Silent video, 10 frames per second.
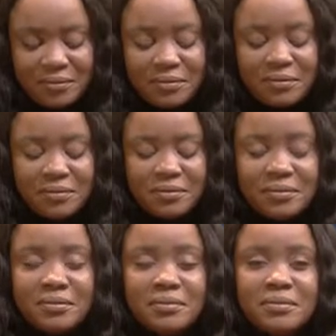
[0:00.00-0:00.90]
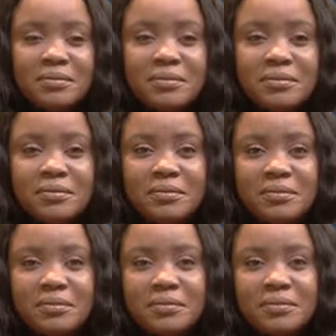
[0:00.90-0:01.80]

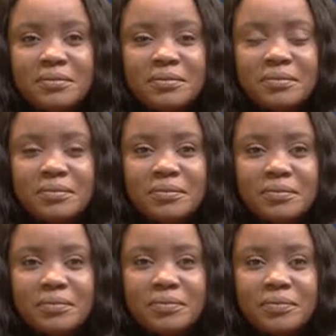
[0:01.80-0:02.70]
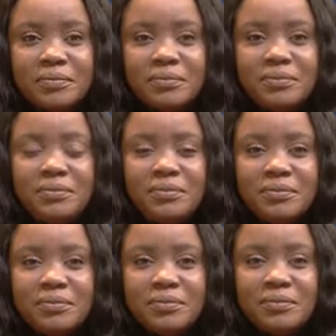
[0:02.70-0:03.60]

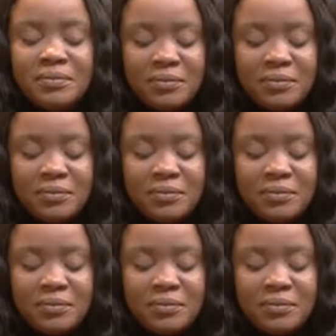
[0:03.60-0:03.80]
The person shown says nothing.